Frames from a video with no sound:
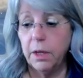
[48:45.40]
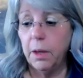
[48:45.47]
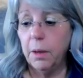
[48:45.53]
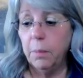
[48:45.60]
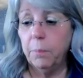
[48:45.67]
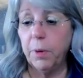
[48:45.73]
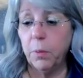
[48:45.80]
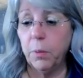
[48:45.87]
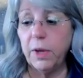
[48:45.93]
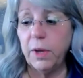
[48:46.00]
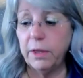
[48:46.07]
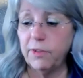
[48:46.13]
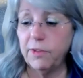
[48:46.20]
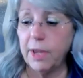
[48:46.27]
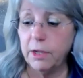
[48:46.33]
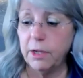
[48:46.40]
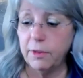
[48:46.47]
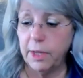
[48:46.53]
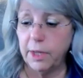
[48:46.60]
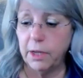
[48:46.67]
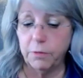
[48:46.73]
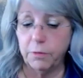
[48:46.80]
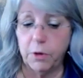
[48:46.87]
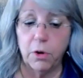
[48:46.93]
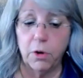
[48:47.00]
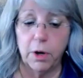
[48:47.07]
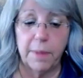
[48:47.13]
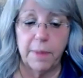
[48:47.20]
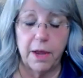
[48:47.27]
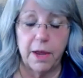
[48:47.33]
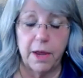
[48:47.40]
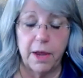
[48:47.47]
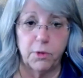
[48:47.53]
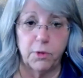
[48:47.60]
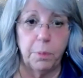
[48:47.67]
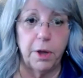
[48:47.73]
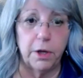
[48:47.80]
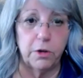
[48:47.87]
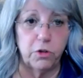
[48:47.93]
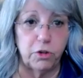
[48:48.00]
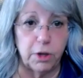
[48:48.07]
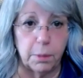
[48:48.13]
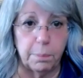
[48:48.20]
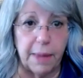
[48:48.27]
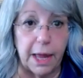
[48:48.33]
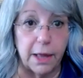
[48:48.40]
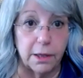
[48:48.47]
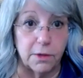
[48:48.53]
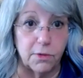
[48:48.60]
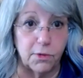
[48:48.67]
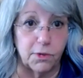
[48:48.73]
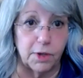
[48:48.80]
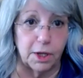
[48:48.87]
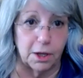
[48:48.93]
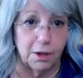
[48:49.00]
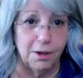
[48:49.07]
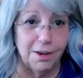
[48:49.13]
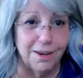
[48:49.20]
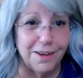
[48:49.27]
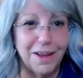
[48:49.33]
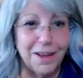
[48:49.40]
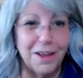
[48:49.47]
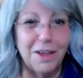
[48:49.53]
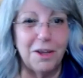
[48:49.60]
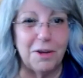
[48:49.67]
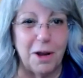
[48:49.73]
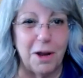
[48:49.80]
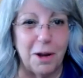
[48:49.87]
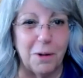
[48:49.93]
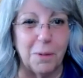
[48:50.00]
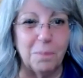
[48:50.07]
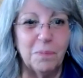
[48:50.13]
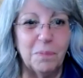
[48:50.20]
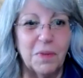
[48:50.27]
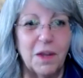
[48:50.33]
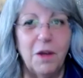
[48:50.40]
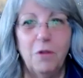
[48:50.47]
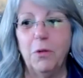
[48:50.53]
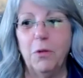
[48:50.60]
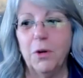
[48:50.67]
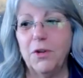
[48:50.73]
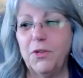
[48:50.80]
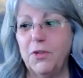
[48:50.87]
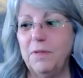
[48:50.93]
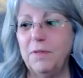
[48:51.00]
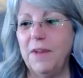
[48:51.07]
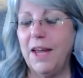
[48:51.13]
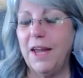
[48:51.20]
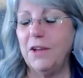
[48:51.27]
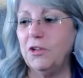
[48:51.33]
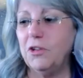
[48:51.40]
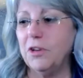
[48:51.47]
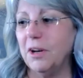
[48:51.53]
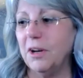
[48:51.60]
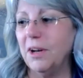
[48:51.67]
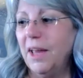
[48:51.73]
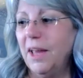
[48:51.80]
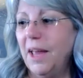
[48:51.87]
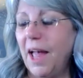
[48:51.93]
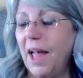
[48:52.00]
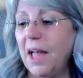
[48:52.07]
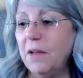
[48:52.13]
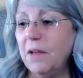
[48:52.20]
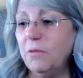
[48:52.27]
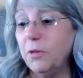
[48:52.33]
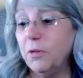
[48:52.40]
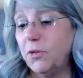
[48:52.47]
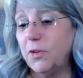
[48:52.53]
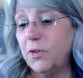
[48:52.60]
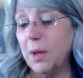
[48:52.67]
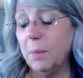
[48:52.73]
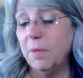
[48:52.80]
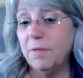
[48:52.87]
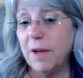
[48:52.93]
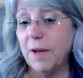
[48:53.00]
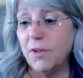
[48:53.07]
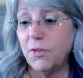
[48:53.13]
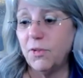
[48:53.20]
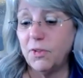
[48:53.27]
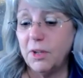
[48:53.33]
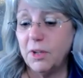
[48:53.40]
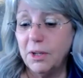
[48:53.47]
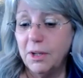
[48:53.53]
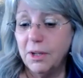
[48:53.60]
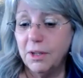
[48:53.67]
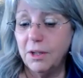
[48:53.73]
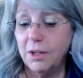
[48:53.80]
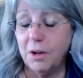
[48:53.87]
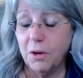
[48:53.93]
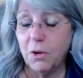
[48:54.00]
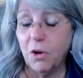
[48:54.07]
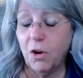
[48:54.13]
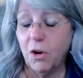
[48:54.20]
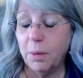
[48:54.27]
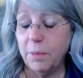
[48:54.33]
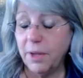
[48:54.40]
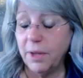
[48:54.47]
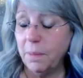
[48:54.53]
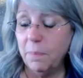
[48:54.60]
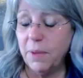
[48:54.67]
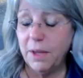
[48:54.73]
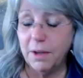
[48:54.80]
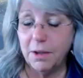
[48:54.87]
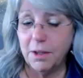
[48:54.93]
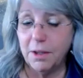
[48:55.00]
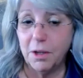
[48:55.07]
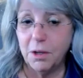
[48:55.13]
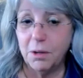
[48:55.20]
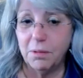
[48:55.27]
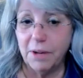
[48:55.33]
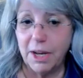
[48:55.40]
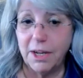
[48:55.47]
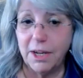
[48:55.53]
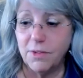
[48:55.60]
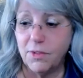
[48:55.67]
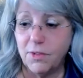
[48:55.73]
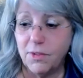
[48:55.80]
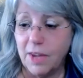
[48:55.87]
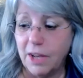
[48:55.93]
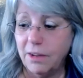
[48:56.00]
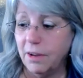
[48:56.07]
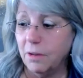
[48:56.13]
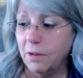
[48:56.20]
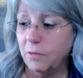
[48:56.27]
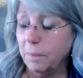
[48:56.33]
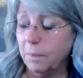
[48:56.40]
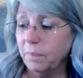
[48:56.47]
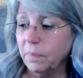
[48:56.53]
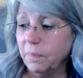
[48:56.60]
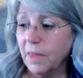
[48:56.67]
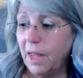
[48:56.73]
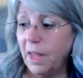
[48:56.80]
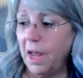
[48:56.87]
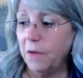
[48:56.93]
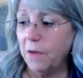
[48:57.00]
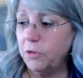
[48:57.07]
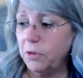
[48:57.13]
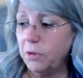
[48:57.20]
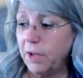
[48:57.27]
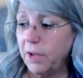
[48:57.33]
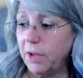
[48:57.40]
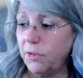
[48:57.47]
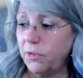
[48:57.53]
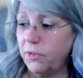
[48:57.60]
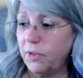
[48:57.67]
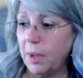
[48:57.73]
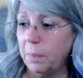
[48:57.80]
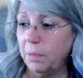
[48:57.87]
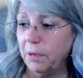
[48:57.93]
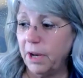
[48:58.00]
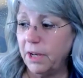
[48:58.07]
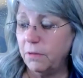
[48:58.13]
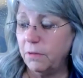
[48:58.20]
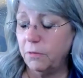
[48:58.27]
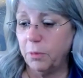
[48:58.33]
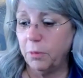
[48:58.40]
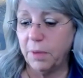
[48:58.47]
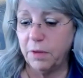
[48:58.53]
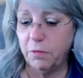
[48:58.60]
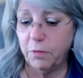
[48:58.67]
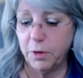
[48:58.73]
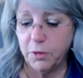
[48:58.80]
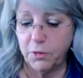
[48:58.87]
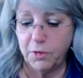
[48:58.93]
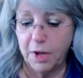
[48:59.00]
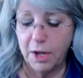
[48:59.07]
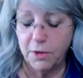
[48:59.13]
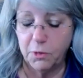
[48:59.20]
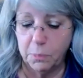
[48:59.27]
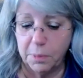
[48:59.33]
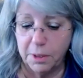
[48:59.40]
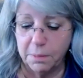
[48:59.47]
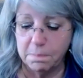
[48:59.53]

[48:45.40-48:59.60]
But we tend to think of karma as the punishing, balancing, you know, force of nature. And for some of us, you know, karma can be a great incentive. After I separated from my first husband,